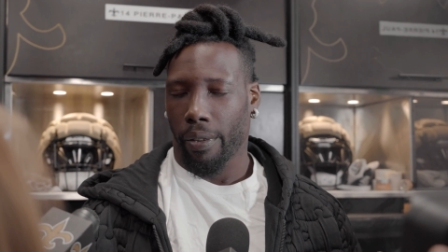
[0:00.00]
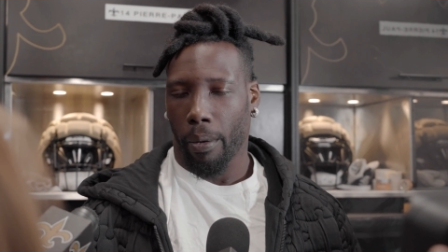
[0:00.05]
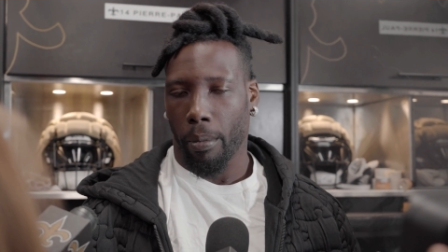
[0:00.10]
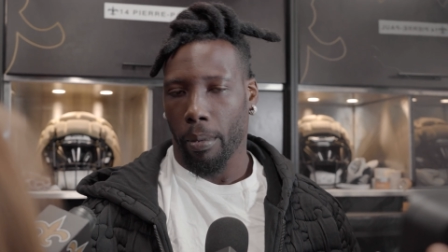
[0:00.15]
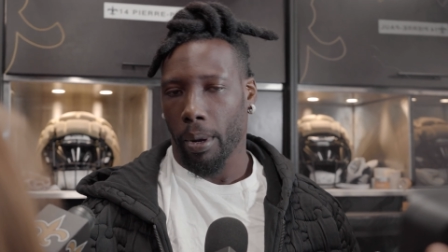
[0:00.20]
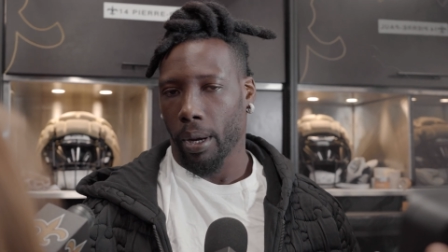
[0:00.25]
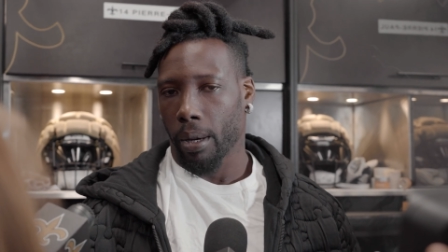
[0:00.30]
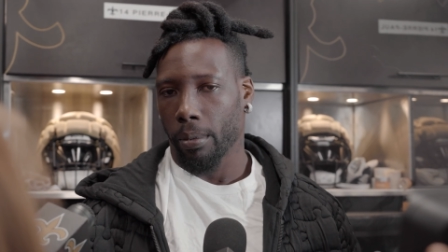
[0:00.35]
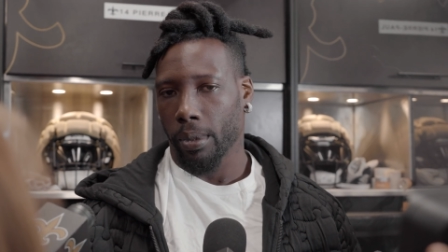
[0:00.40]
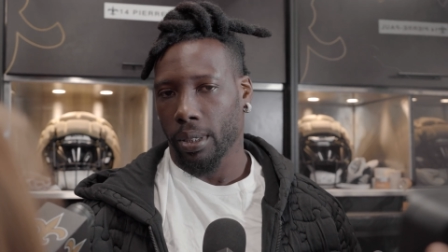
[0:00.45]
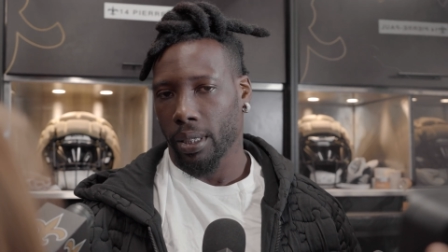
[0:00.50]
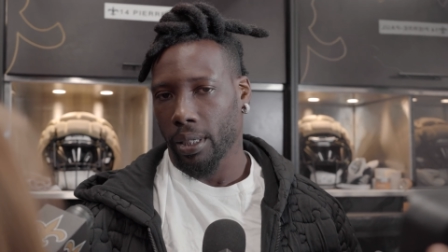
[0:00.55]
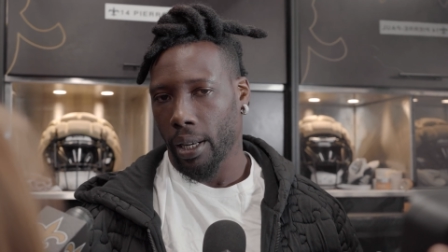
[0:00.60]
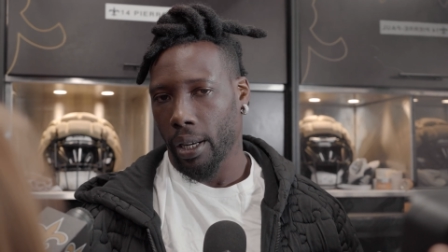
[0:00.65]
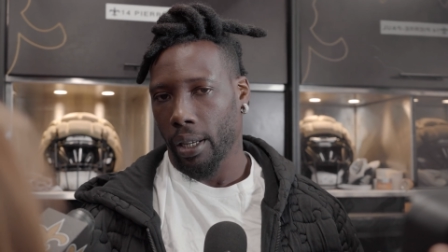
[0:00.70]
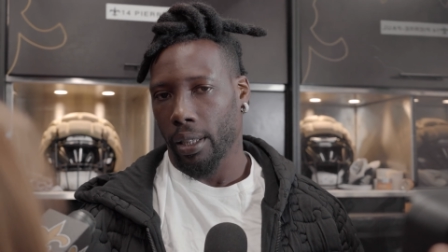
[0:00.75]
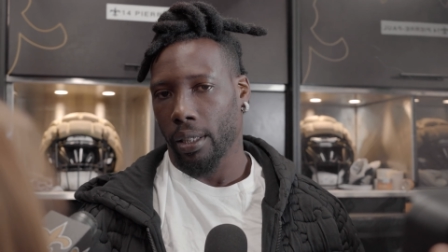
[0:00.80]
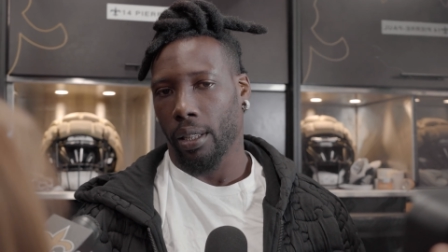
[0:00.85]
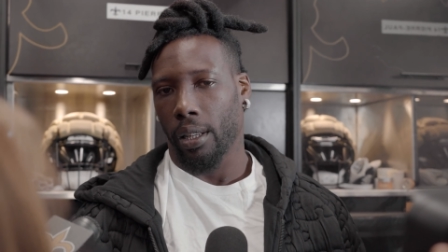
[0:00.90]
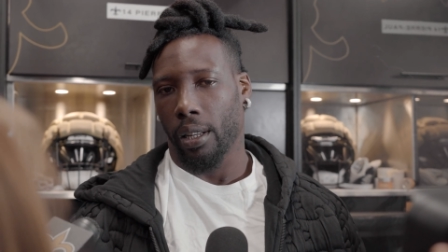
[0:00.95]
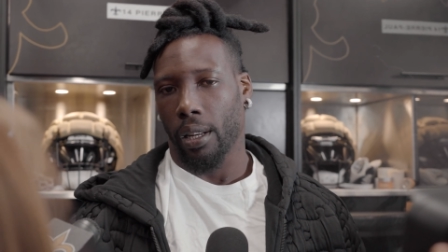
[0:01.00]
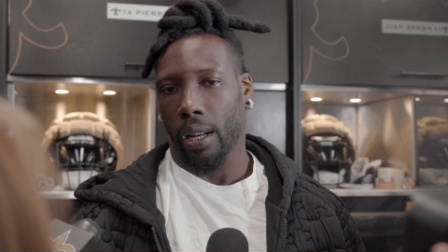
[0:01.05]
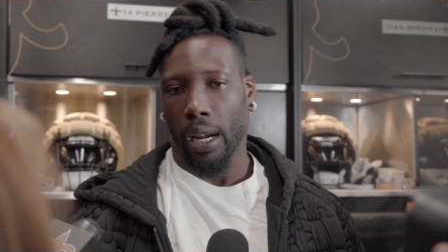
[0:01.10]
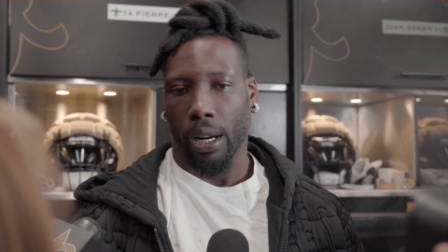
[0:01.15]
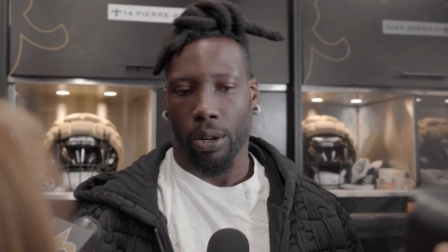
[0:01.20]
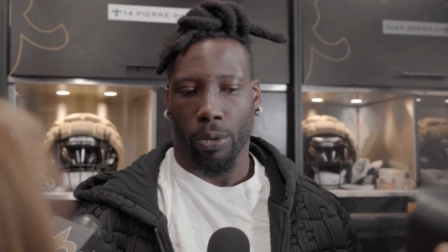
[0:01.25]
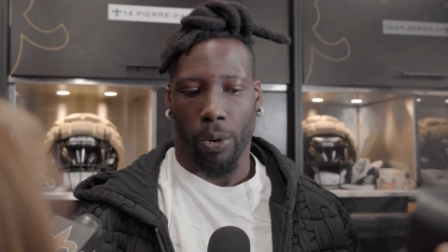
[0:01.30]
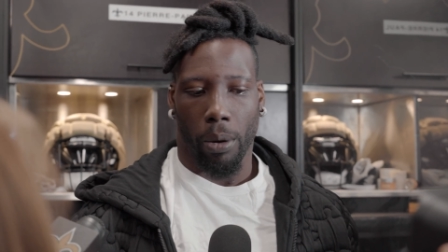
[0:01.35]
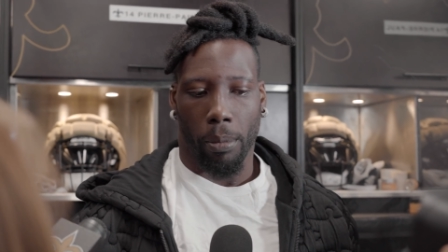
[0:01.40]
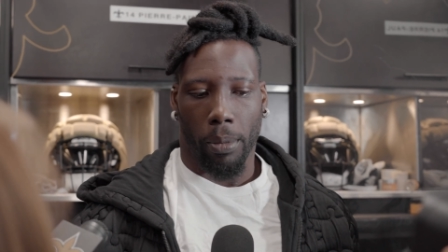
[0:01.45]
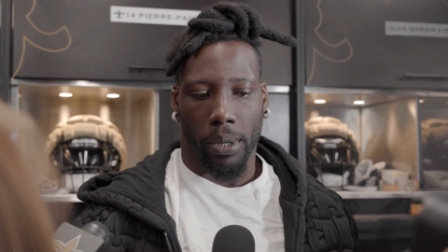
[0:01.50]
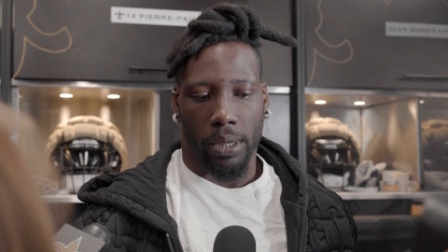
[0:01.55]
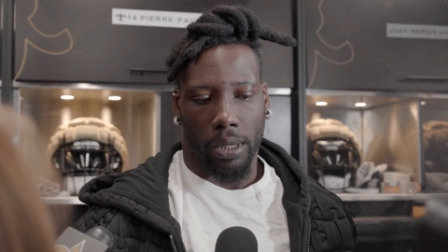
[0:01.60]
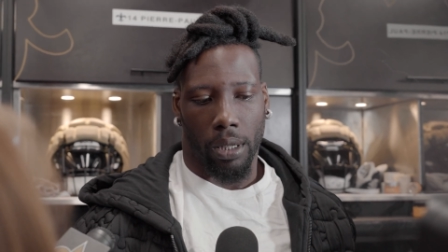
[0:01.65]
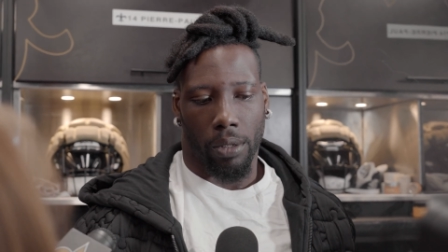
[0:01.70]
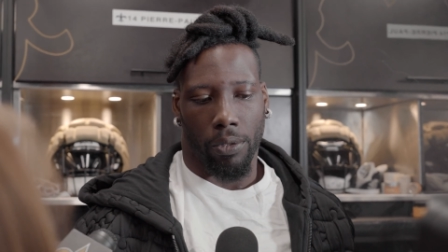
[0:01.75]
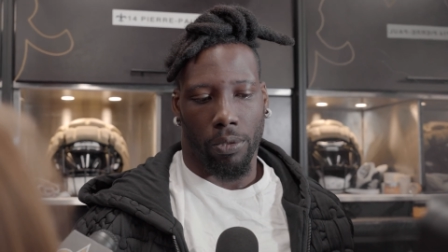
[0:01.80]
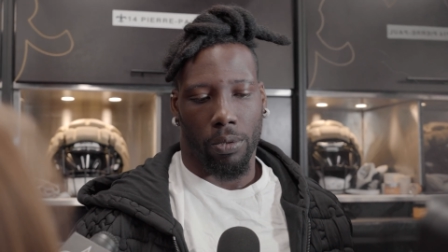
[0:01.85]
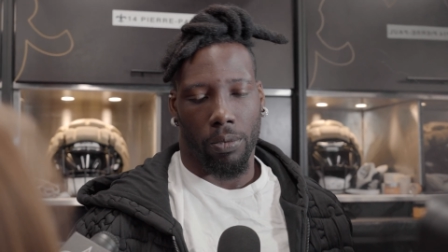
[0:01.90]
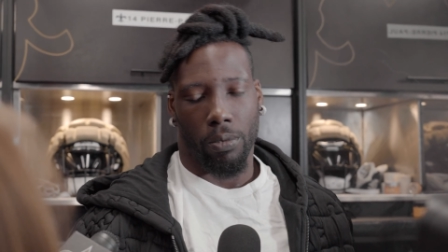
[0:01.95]
if I make a mistake, then I correct
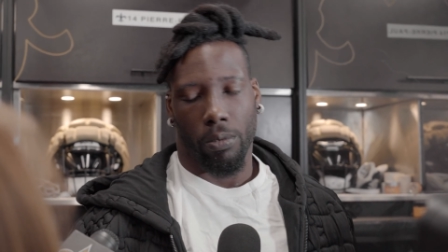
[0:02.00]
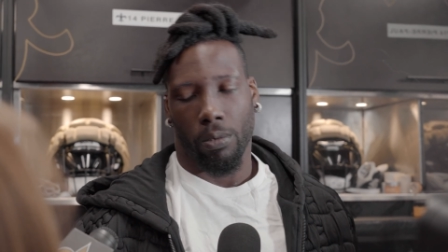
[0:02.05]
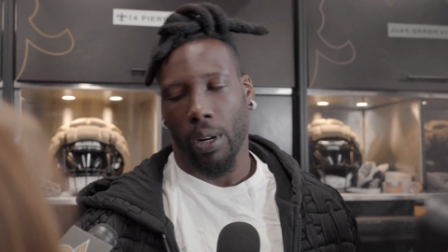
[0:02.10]
myself